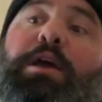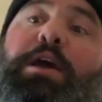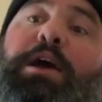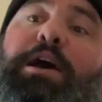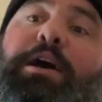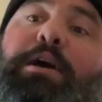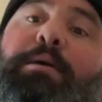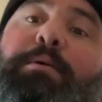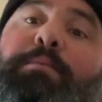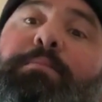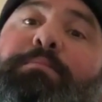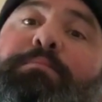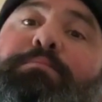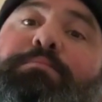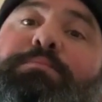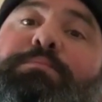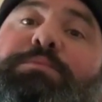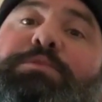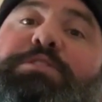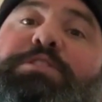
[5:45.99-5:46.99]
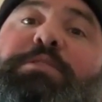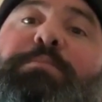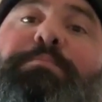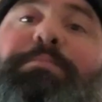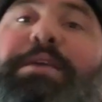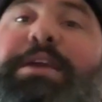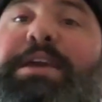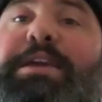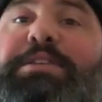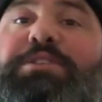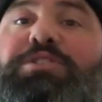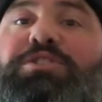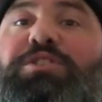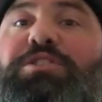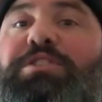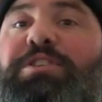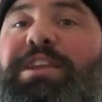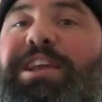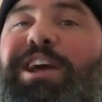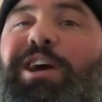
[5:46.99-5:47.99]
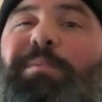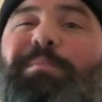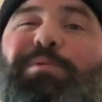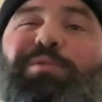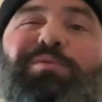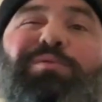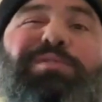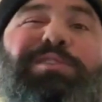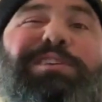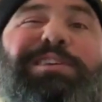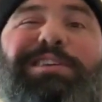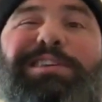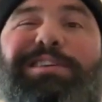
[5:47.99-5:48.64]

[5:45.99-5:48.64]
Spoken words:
To me, it's just going to help you